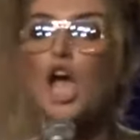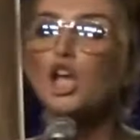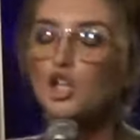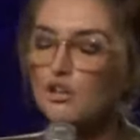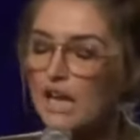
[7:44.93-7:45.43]

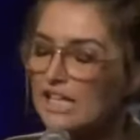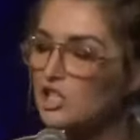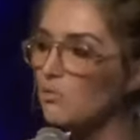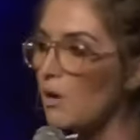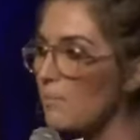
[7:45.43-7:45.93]
You you need
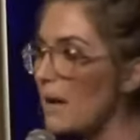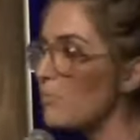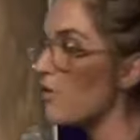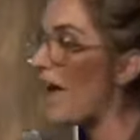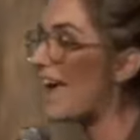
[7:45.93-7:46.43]
to
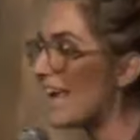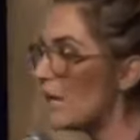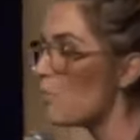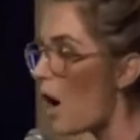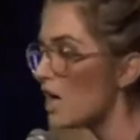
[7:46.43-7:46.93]
remember that
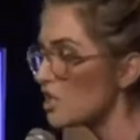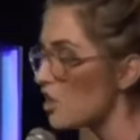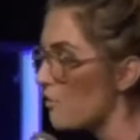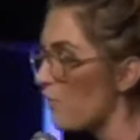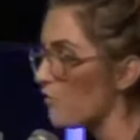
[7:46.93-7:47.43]
he was
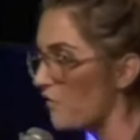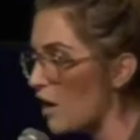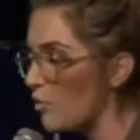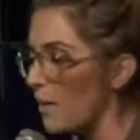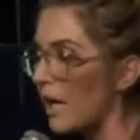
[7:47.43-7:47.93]
the
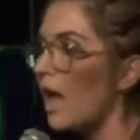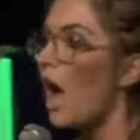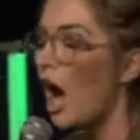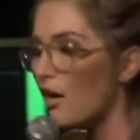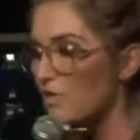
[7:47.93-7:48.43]
fulfillment
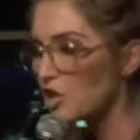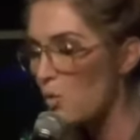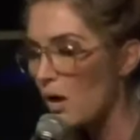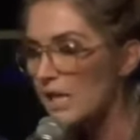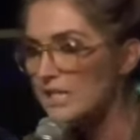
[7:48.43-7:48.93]
of the
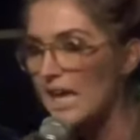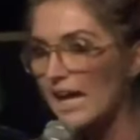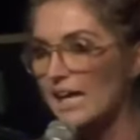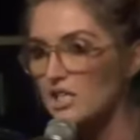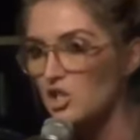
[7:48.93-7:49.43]

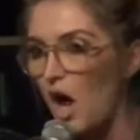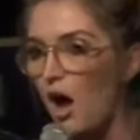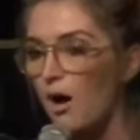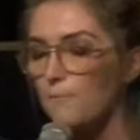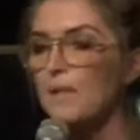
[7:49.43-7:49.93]
22nd
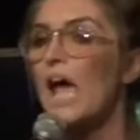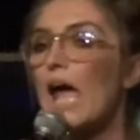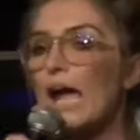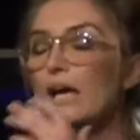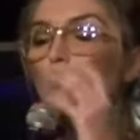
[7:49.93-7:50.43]
Psalm.
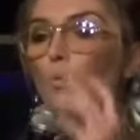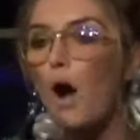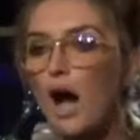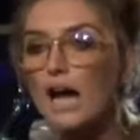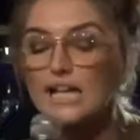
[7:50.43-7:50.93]
He
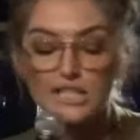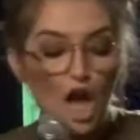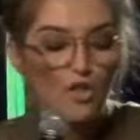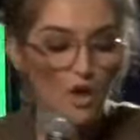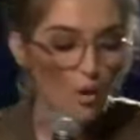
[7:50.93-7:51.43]
was
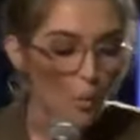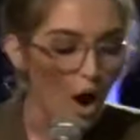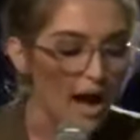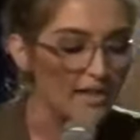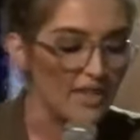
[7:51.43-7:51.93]
the
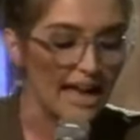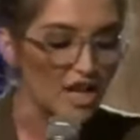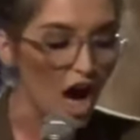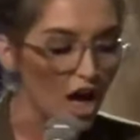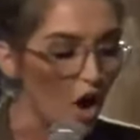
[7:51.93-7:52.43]
one that
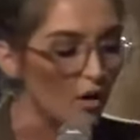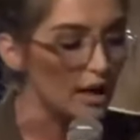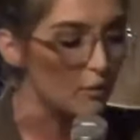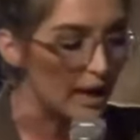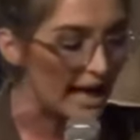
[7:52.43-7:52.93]
not
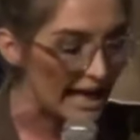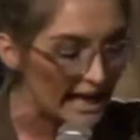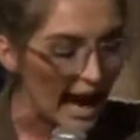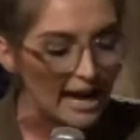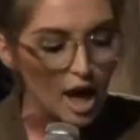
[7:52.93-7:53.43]
only when he
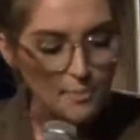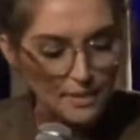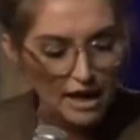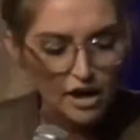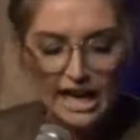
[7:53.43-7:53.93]
got up
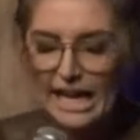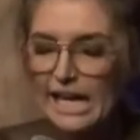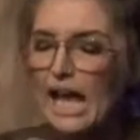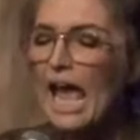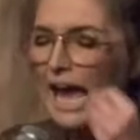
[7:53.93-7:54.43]
there and
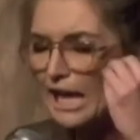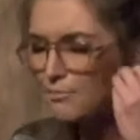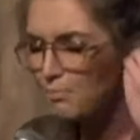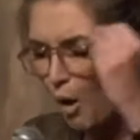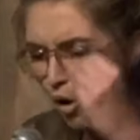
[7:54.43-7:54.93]
he, he
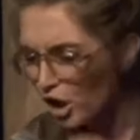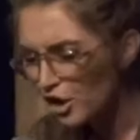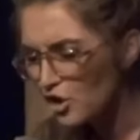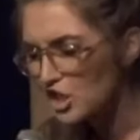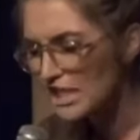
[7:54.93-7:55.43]
bore
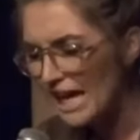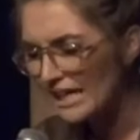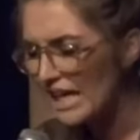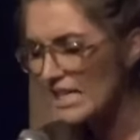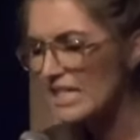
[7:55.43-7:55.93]
your
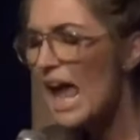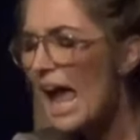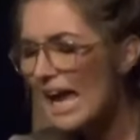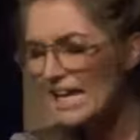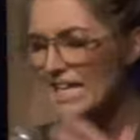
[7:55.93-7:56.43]
sickness,
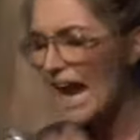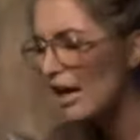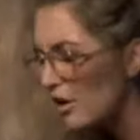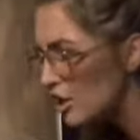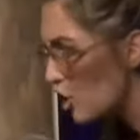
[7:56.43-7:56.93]
he
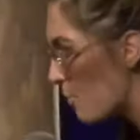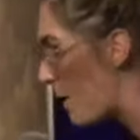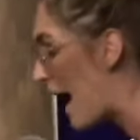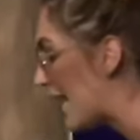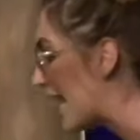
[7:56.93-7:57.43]
carried your
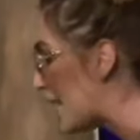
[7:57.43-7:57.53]
pain, he